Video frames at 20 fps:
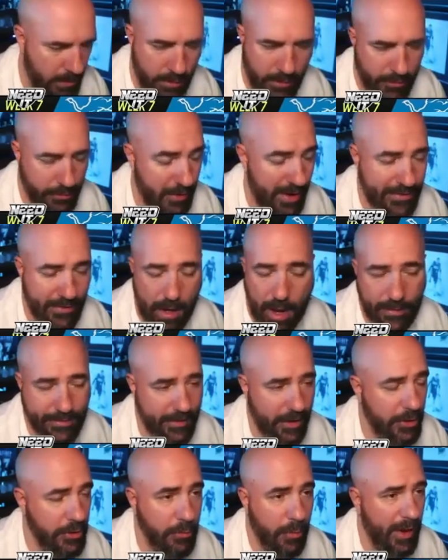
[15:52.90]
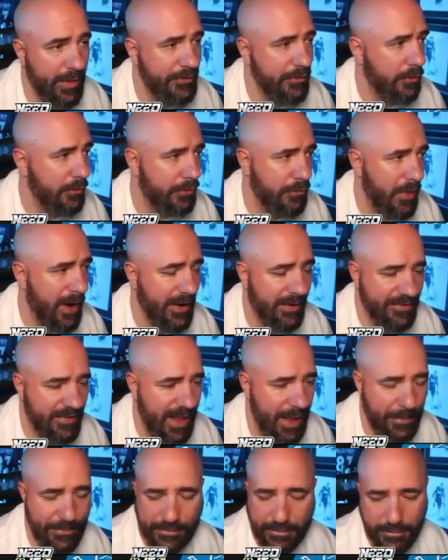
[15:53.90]
Threat, I tell you, red zone threat is
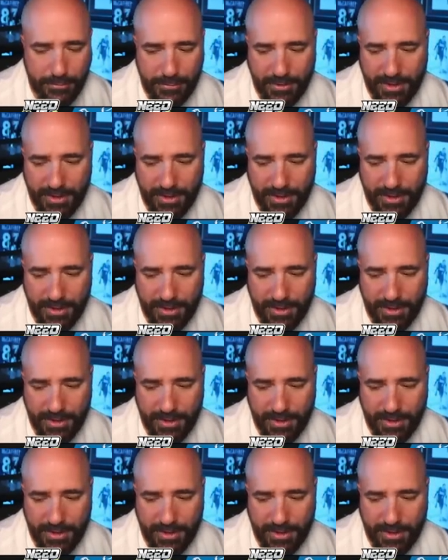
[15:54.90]
absolutely